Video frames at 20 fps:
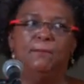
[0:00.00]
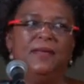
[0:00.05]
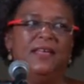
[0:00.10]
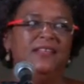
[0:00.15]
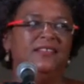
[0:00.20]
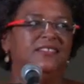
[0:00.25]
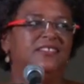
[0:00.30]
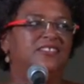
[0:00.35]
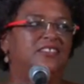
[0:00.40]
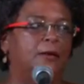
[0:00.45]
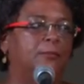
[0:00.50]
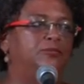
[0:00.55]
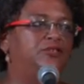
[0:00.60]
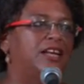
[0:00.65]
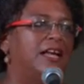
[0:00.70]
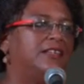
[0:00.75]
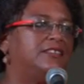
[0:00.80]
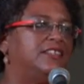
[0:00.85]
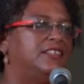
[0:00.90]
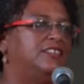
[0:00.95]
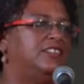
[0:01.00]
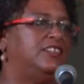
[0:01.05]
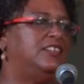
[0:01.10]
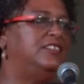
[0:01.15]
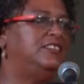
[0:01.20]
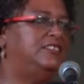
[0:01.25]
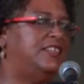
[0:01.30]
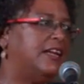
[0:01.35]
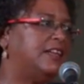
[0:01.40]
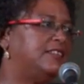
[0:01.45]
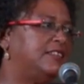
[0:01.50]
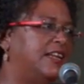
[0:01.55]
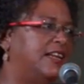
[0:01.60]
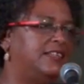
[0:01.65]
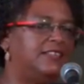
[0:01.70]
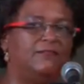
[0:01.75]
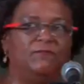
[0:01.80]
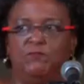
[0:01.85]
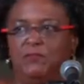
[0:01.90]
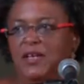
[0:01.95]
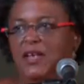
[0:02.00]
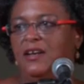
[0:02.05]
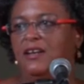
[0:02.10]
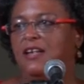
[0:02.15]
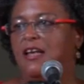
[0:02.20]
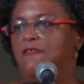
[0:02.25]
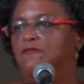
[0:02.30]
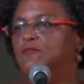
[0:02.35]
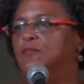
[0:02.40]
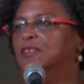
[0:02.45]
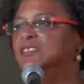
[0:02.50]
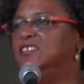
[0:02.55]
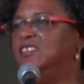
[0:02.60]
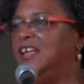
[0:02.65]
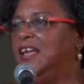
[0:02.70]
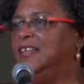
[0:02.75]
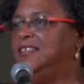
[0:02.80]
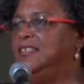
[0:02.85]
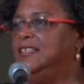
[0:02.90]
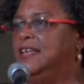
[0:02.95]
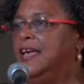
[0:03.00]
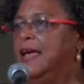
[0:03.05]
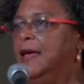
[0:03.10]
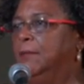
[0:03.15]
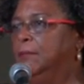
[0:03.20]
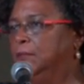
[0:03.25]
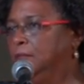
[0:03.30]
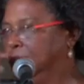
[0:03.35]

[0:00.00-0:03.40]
being subjected to the dictate of being government's ATM.